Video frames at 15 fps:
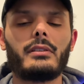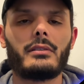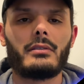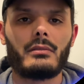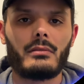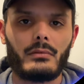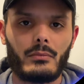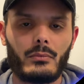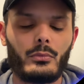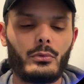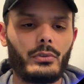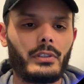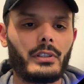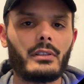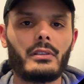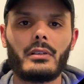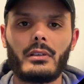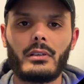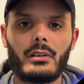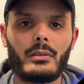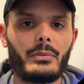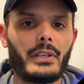is booted,
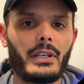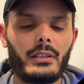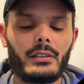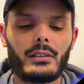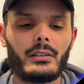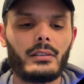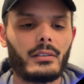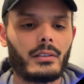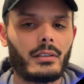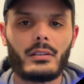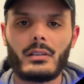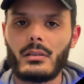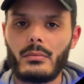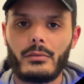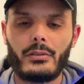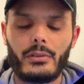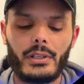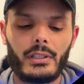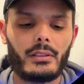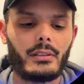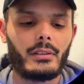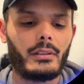updated and
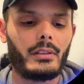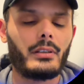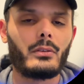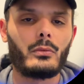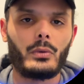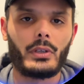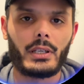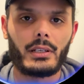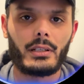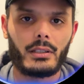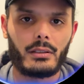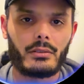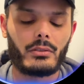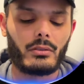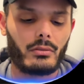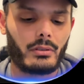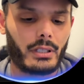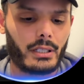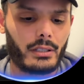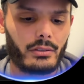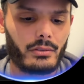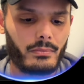upgraded, we can install
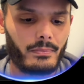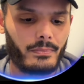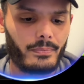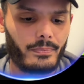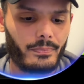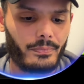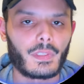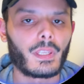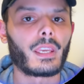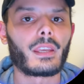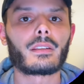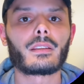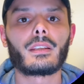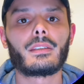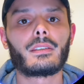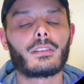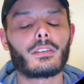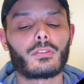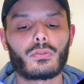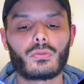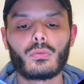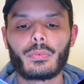Kasm. And it's
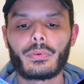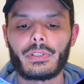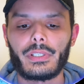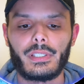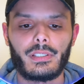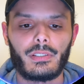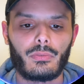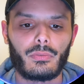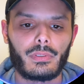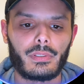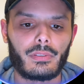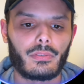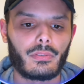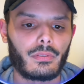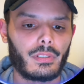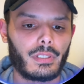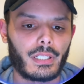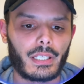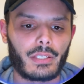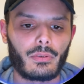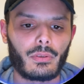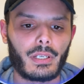super easy to install.
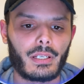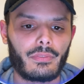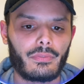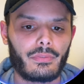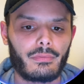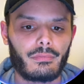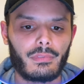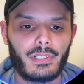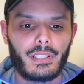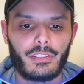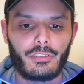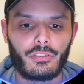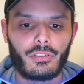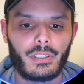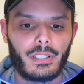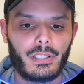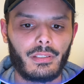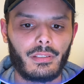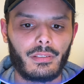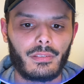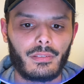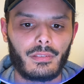Like you have
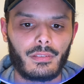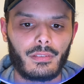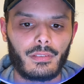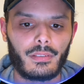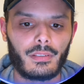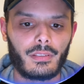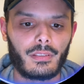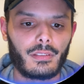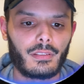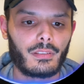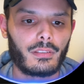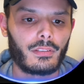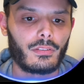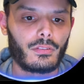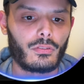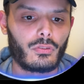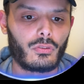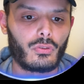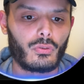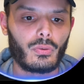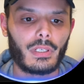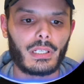literally
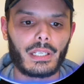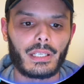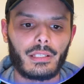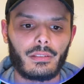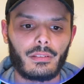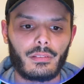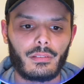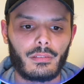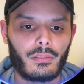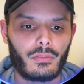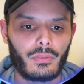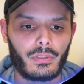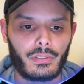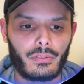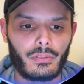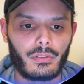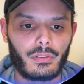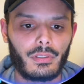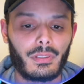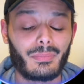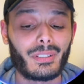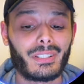3 lines to install.
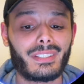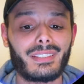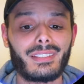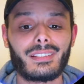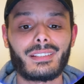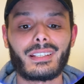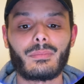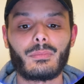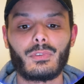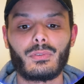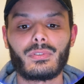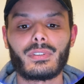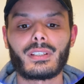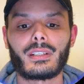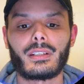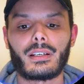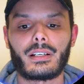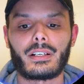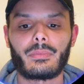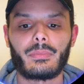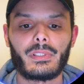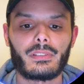But since I'm using an
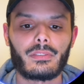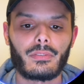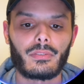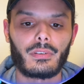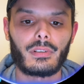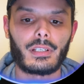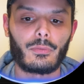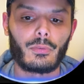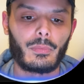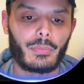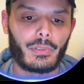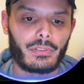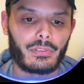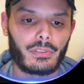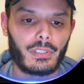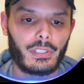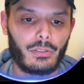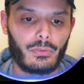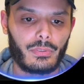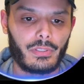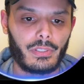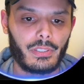ARM install, I will personally
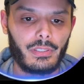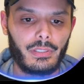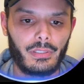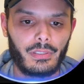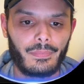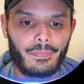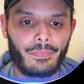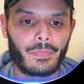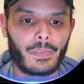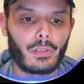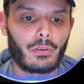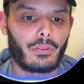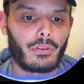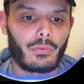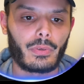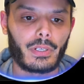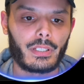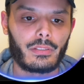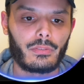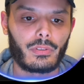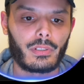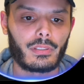use this.
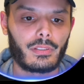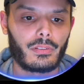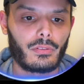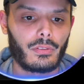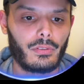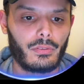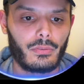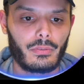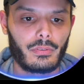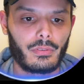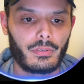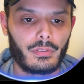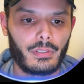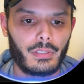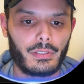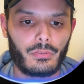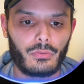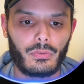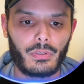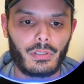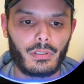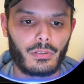Otherwise, you can use these
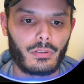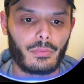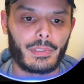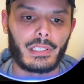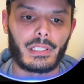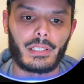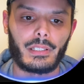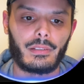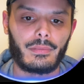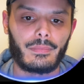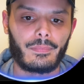3 command line.